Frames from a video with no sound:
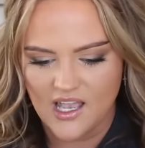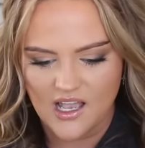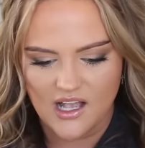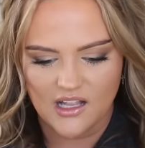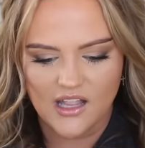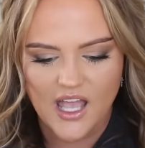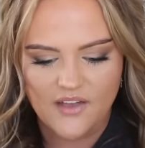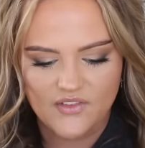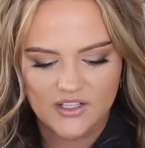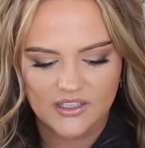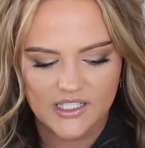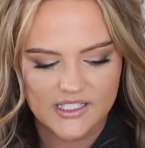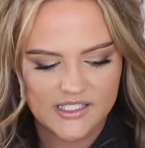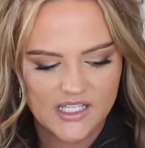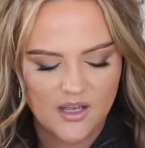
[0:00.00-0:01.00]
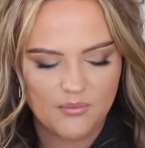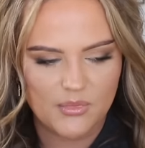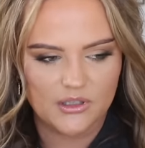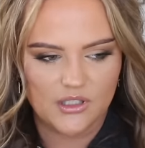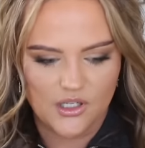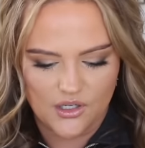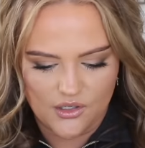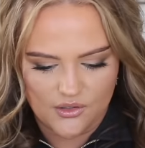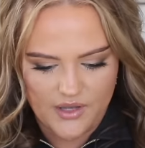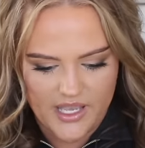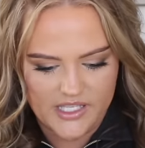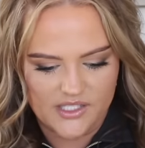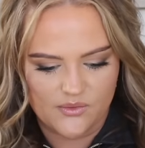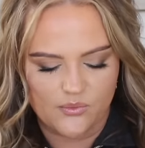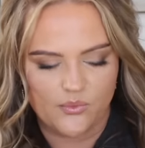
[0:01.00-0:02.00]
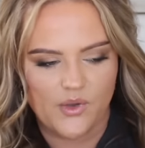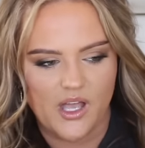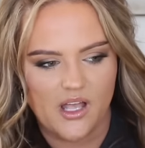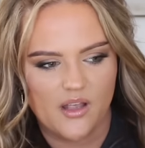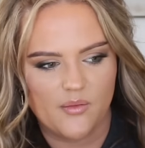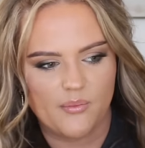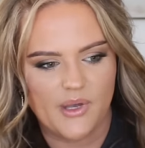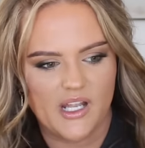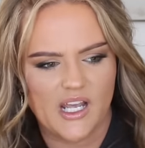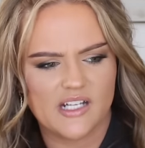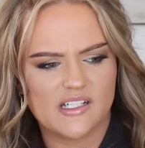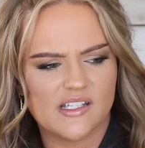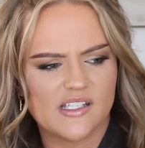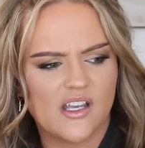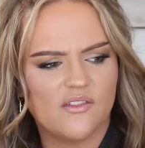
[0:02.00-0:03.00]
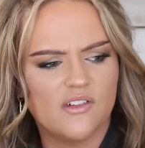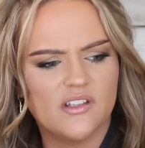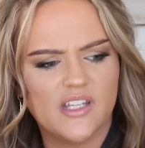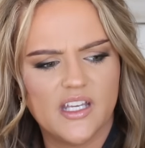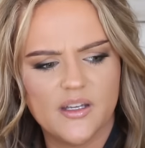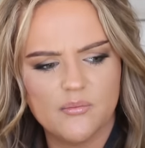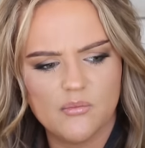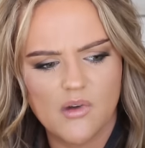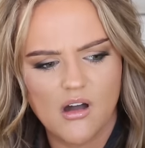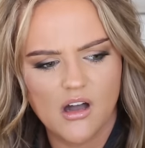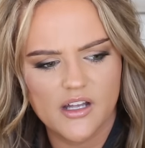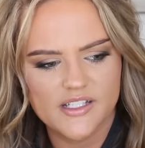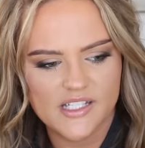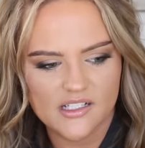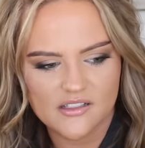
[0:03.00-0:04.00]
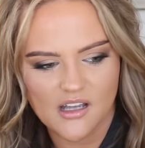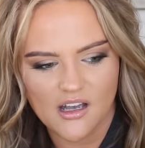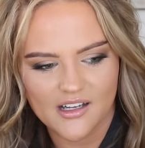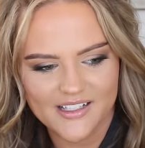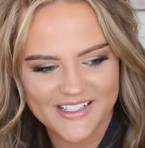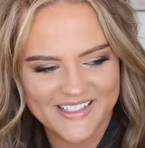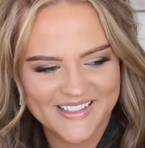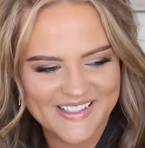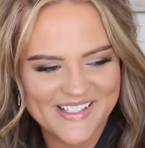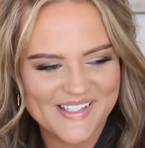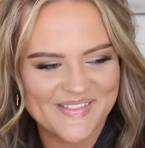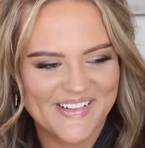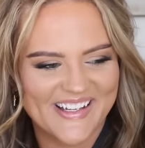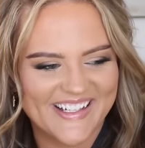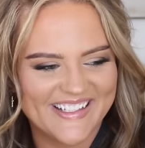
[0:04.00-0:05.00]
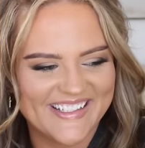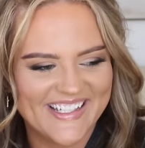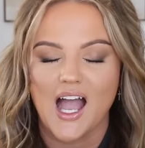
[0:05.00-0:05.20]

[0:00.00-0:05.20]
I'll have it linked down below as well, but I discovered them on TikTok as well.